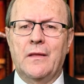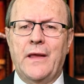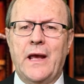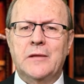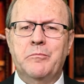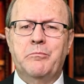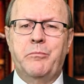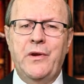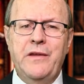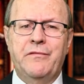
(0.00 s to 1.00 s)
They had
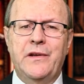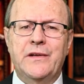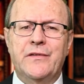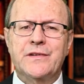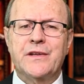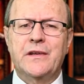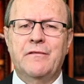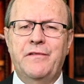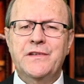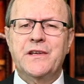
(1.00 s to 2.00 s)
briefly
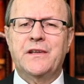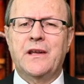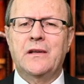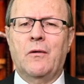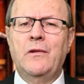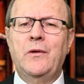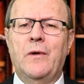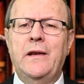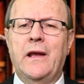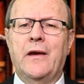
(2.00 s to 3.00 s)
visited only
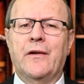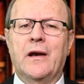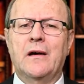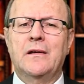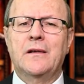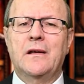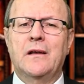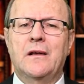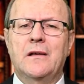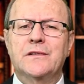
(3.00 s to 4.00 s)
one area,
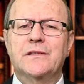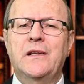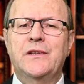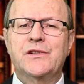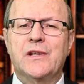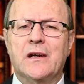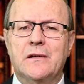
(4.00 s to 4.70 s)
Cilicia,